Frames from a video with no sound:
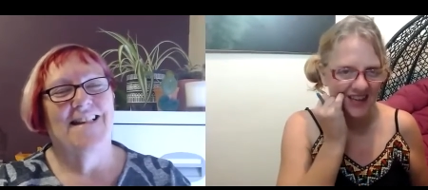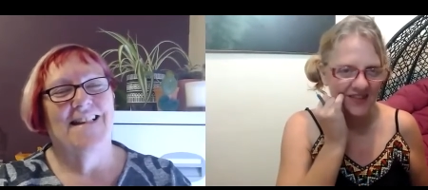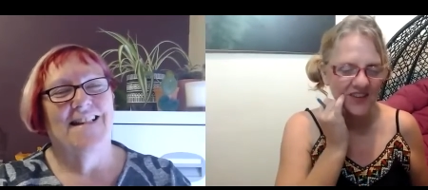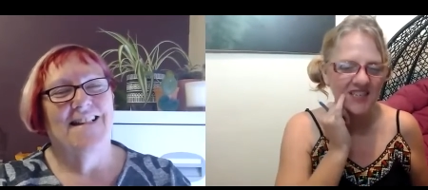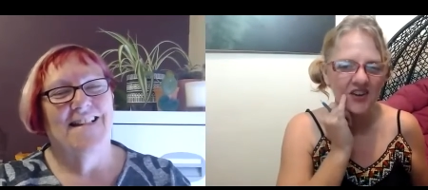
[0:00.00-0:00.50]

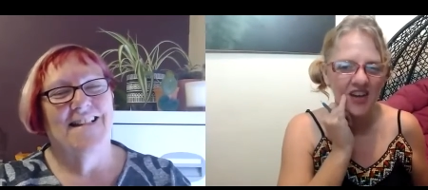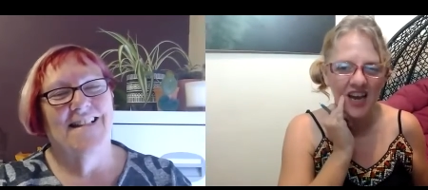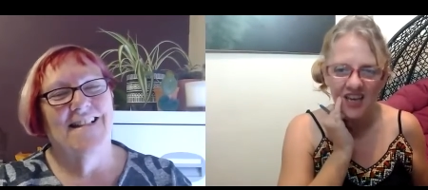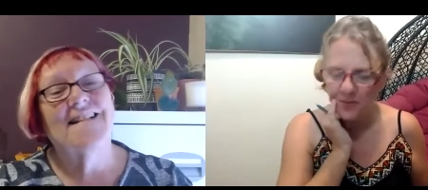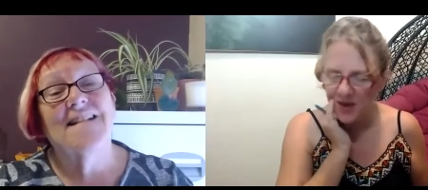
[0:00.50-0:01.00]
Speaker 1: if it's
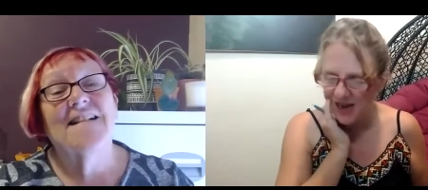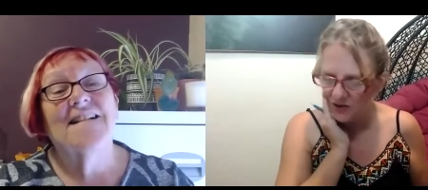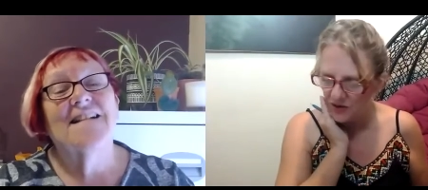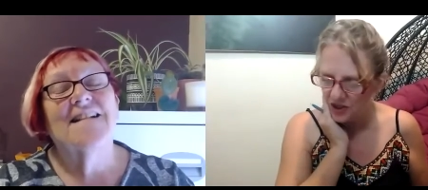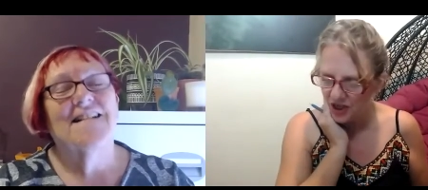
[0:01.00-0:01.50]
okay,
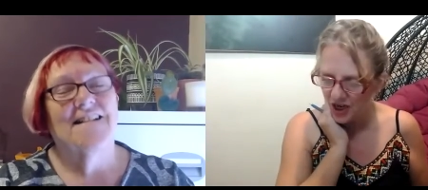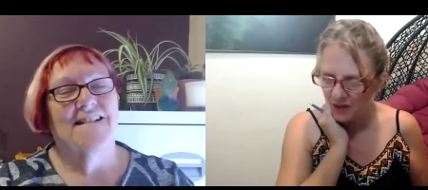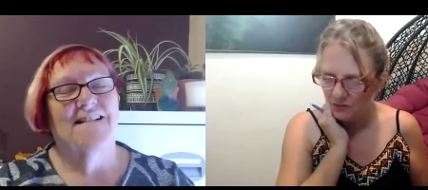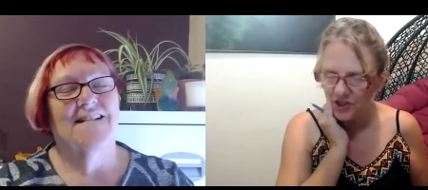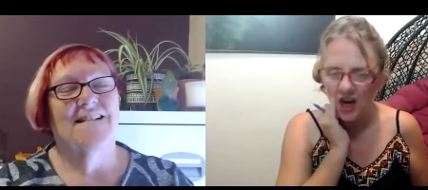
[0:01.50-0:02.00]
about
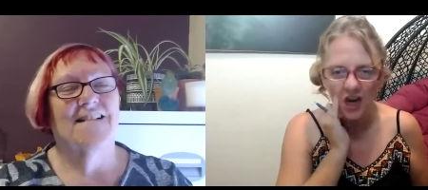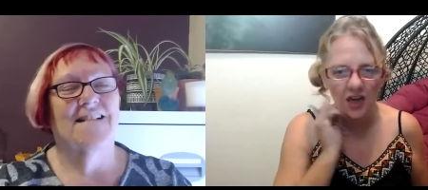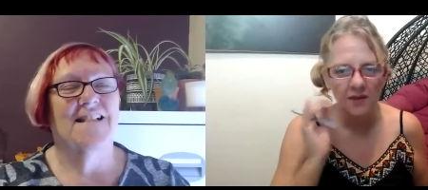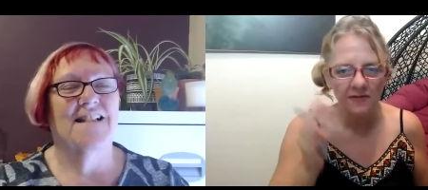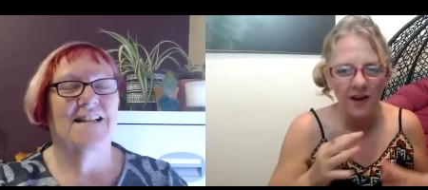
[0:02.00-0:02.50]
um,
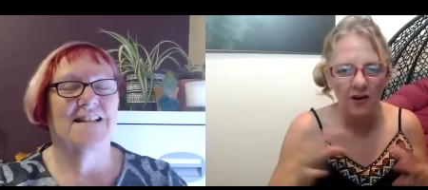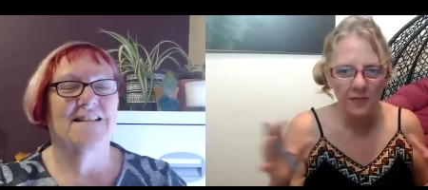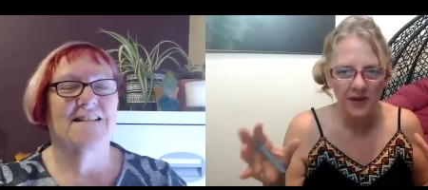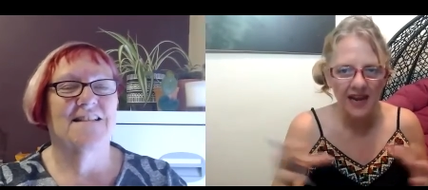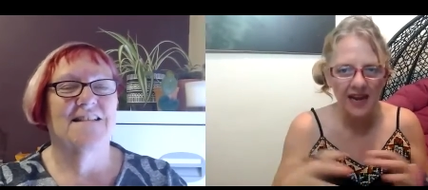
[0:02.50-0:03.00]
timeline
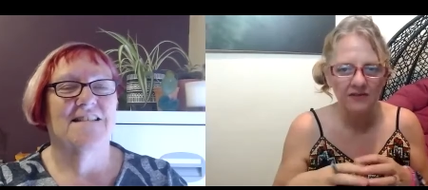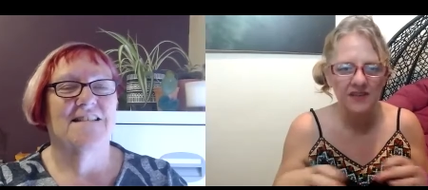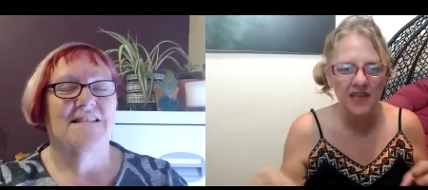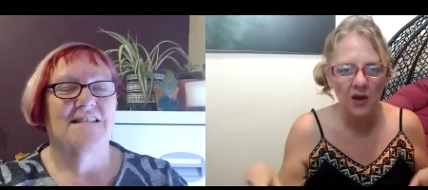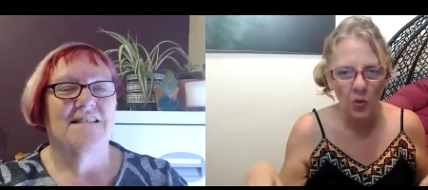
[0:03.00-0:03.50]
therapy. How
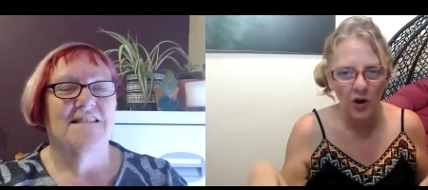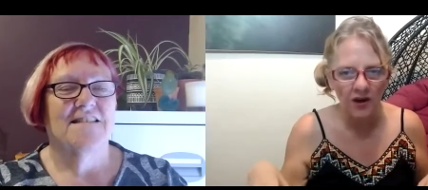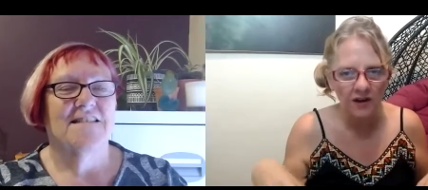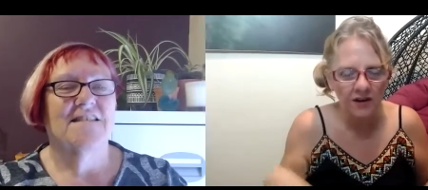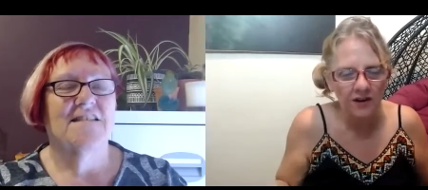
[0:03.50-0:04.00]
does that
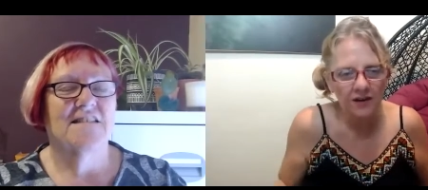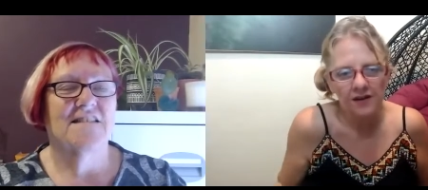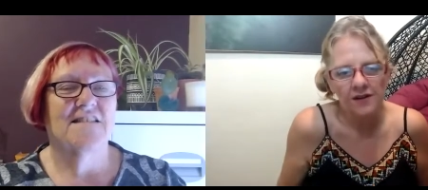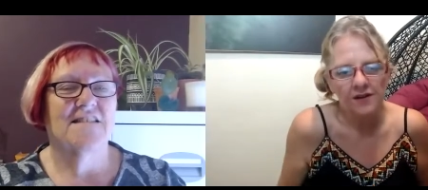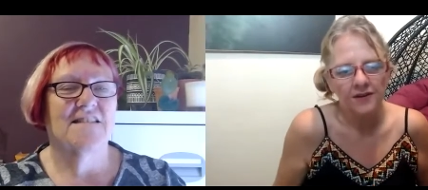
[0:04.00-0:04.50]
work?
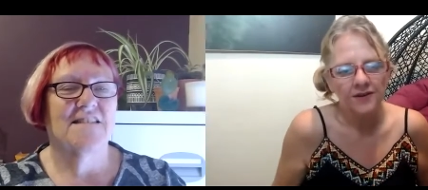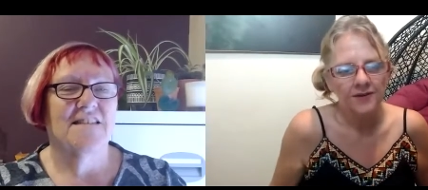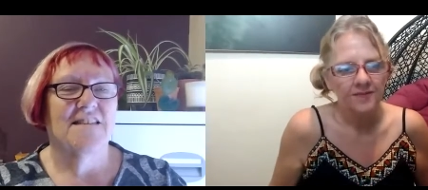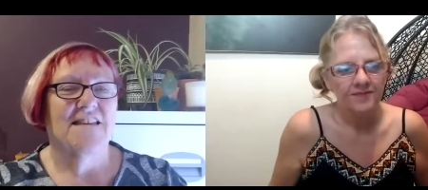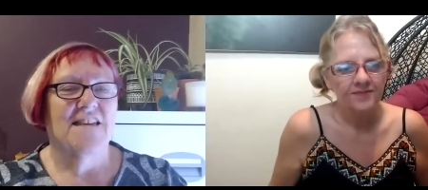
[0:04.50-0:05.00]

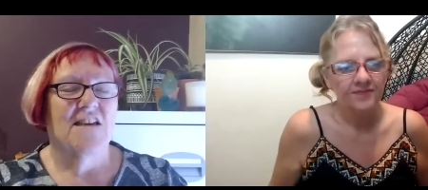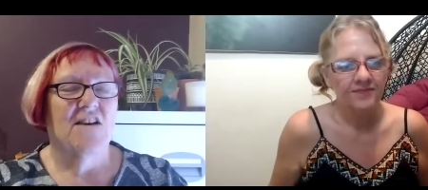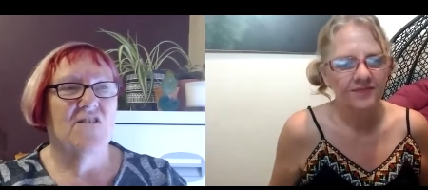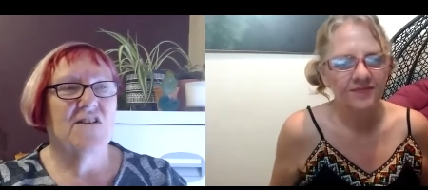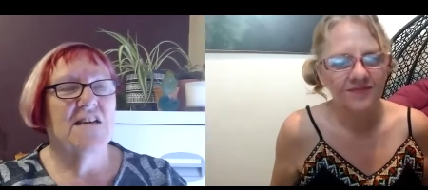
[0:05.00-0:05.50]

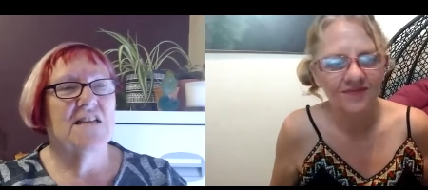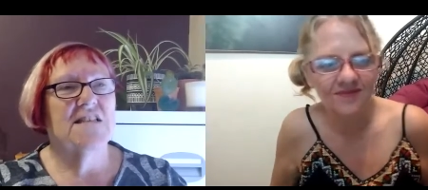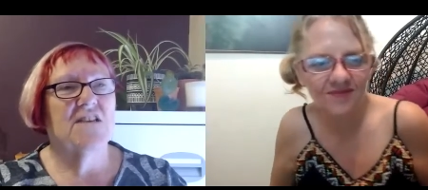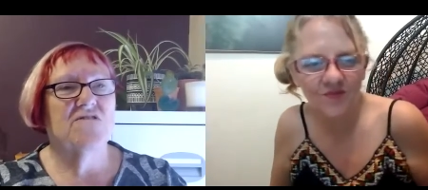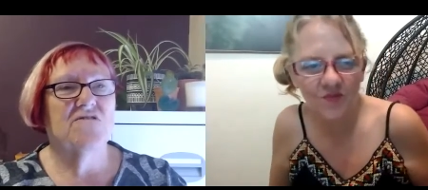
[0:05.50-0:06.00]
Speaker 2: Okay,
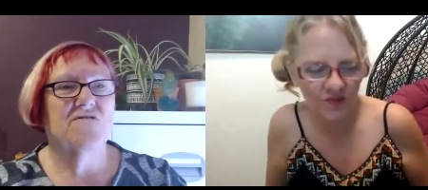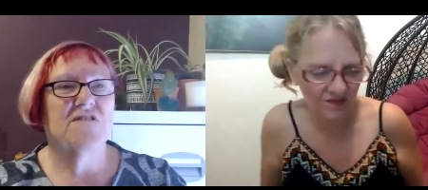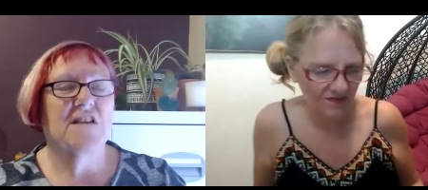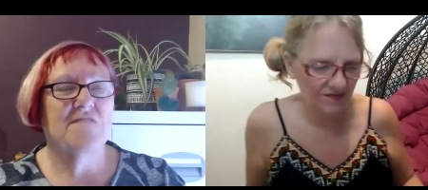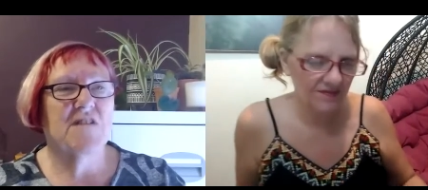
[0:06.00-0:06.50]
so
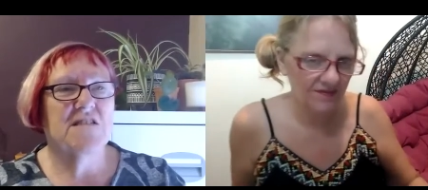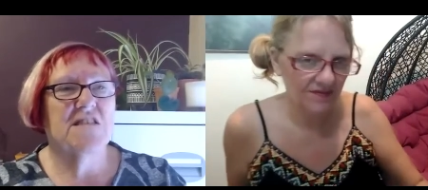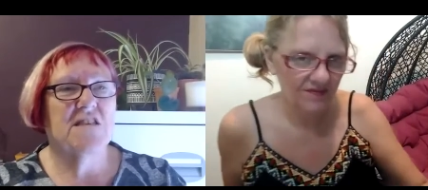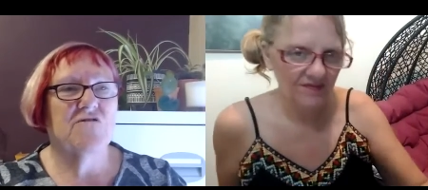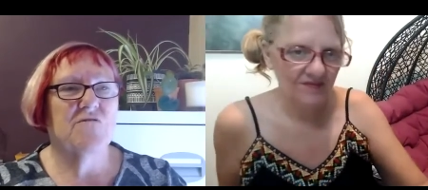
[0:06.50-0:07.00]
timeline
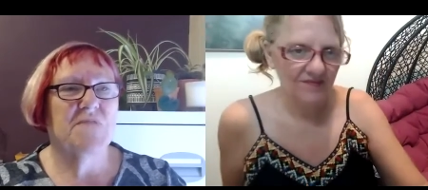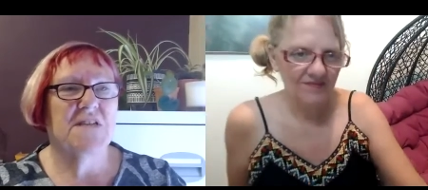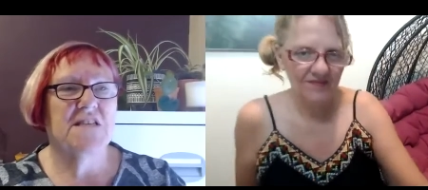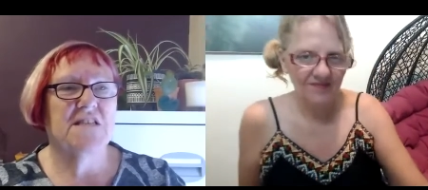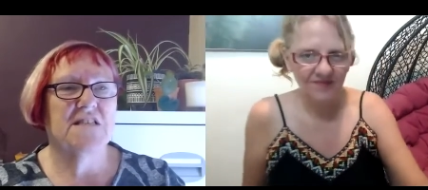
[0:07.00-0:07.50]

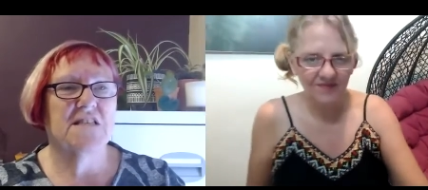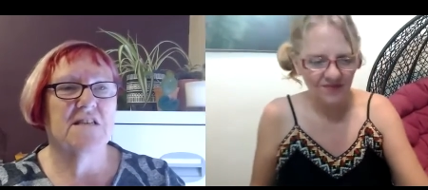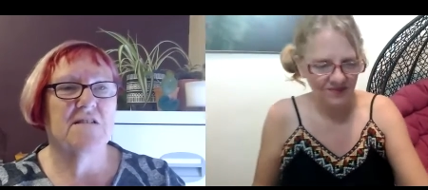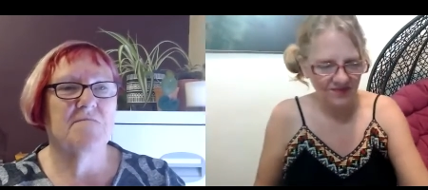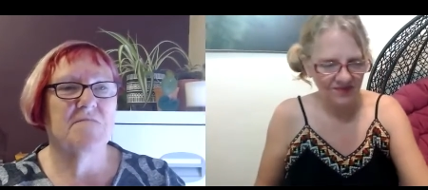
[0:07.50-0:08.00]
therapy is
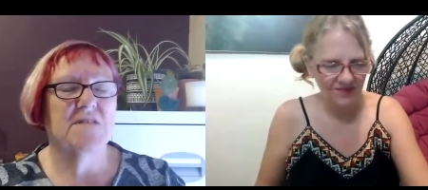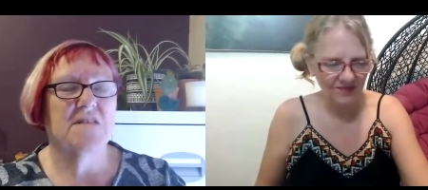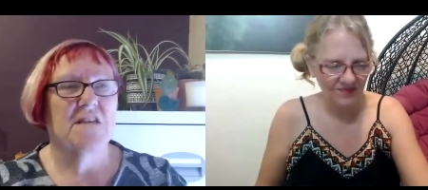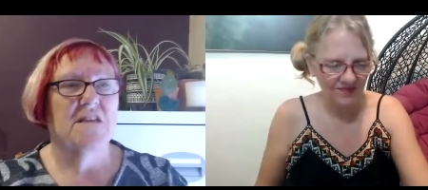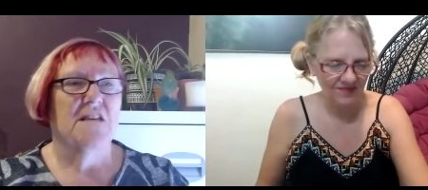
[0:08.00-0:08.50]
um,
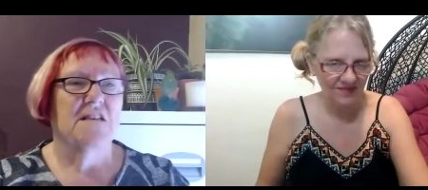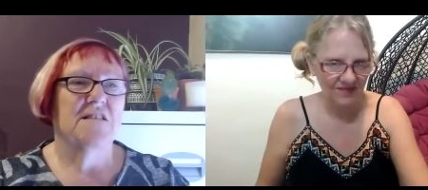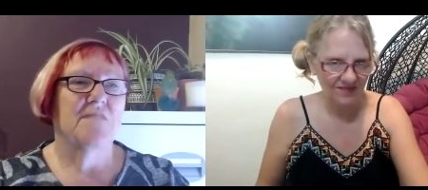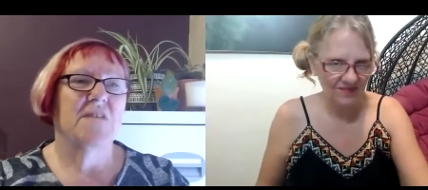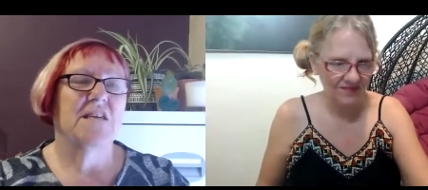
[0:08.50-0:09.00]

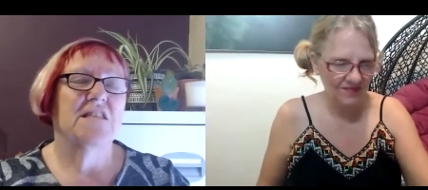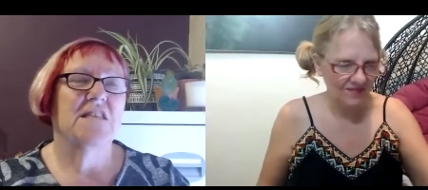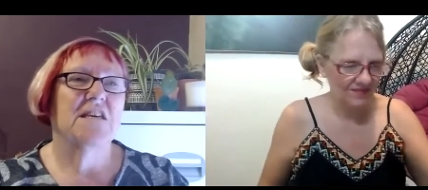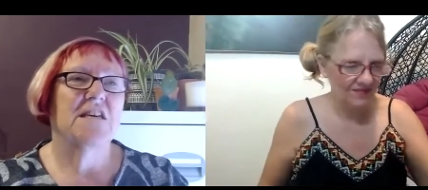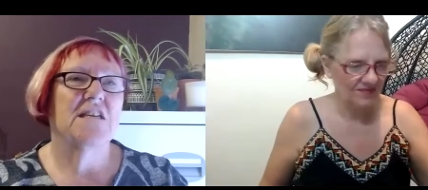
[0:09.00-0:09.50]
something
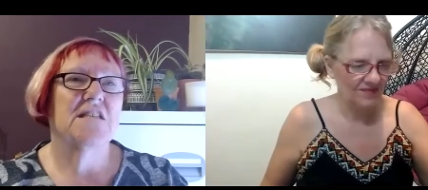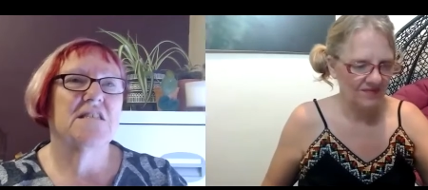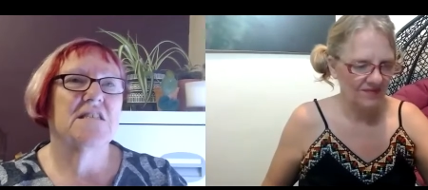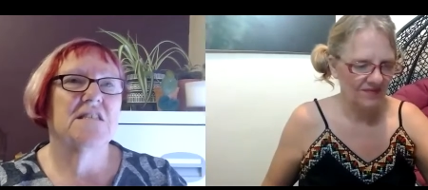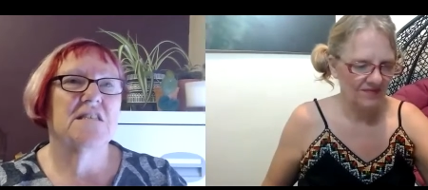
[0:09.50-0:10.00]
that
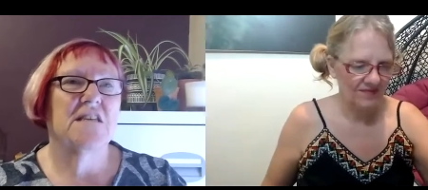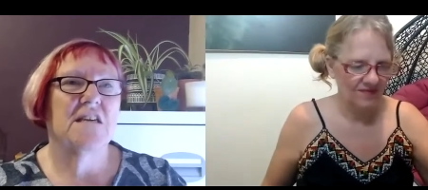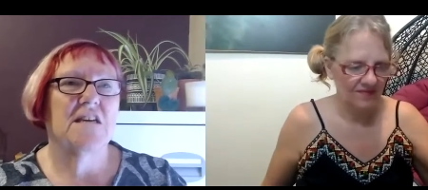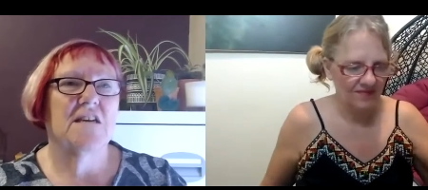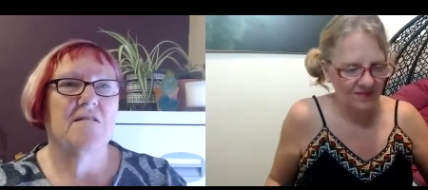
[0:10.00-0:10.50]

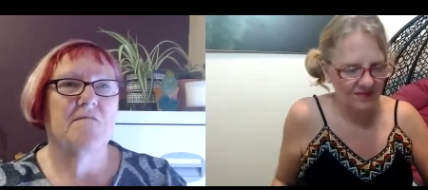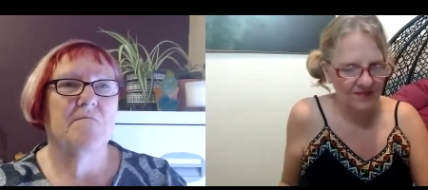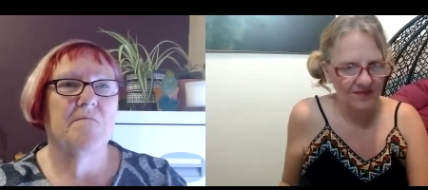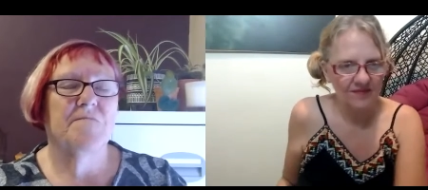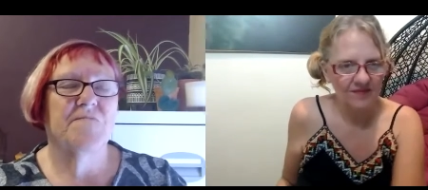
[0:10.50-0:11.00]
um,